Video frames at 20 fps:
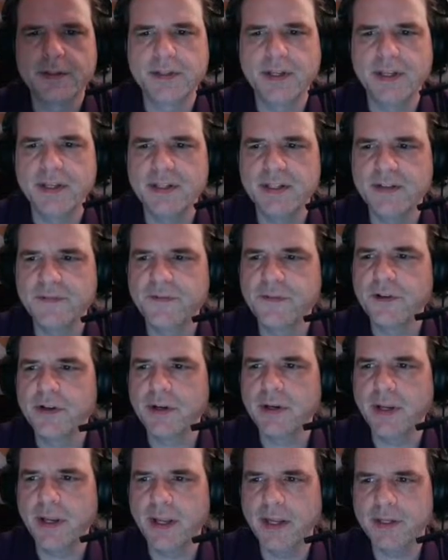a different
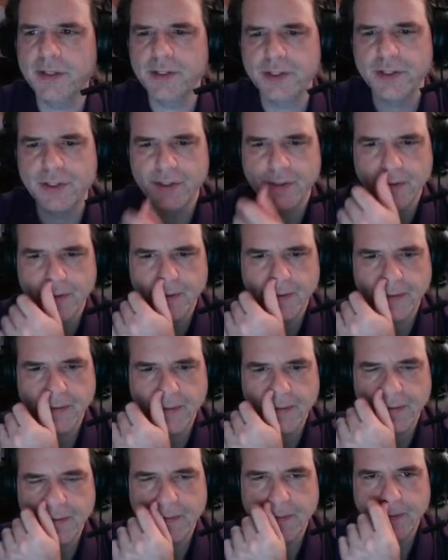edge
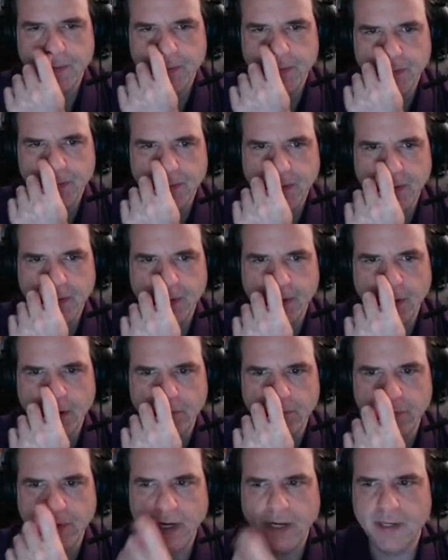than our
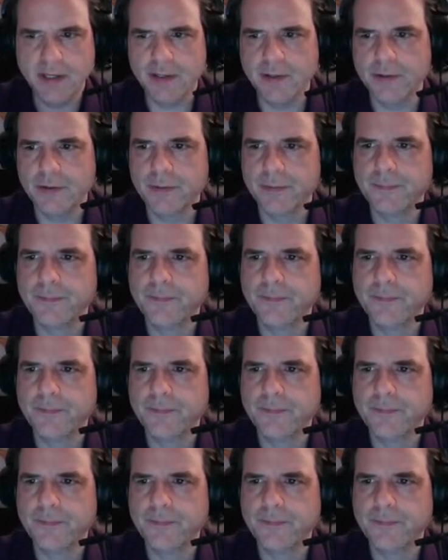radial.